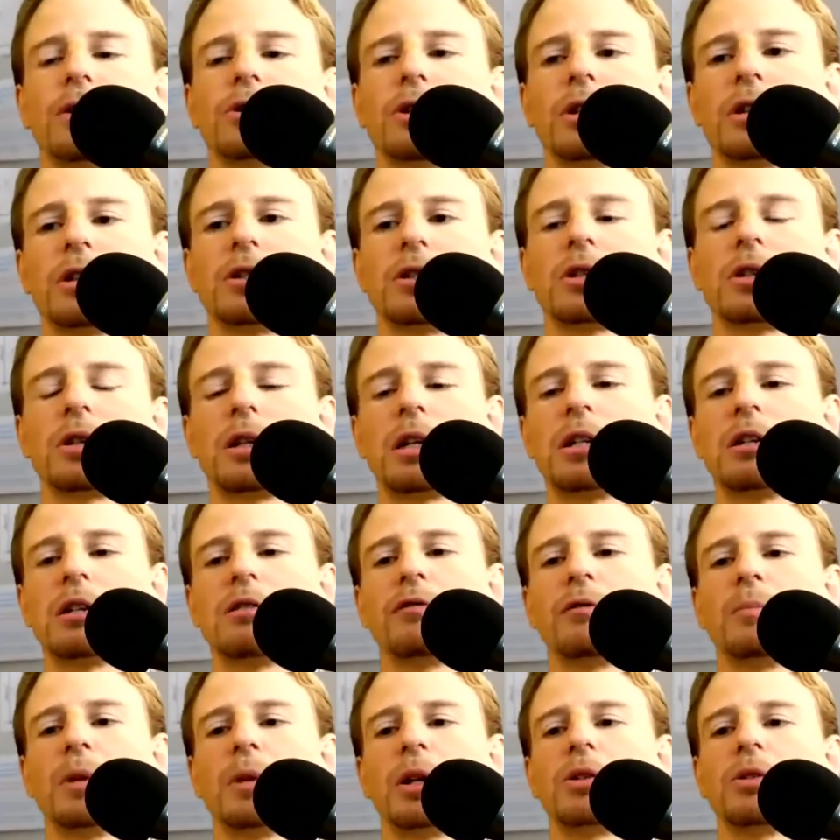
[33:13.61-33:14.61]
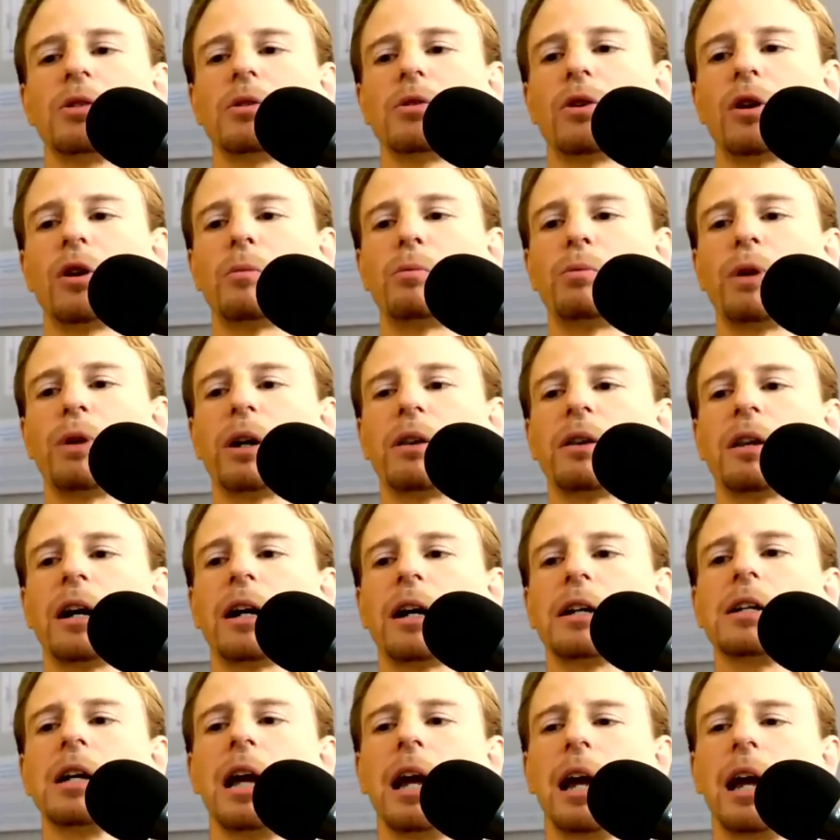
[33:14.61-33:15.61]
so it's easy for me to incorporate
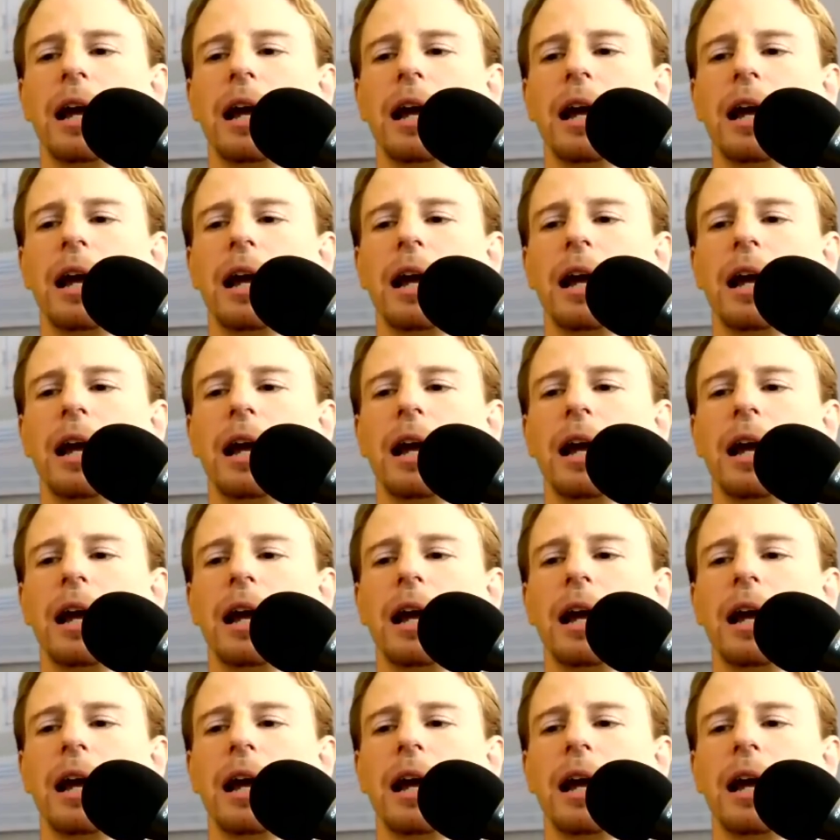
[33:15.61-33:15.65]
that.